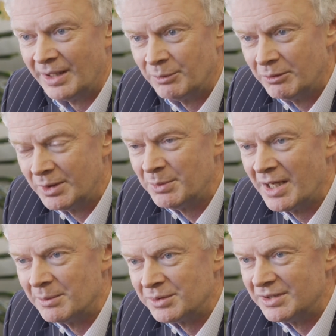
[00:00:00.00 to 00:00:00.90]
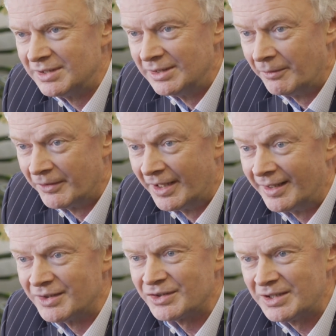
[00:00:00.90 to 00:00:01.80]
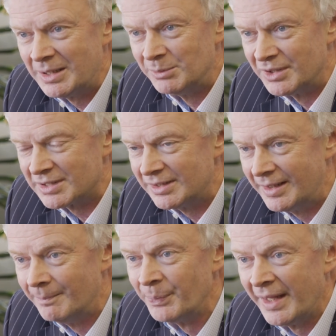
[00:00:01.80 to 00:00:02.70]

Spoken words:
and we want to be able to deliver that seamlessly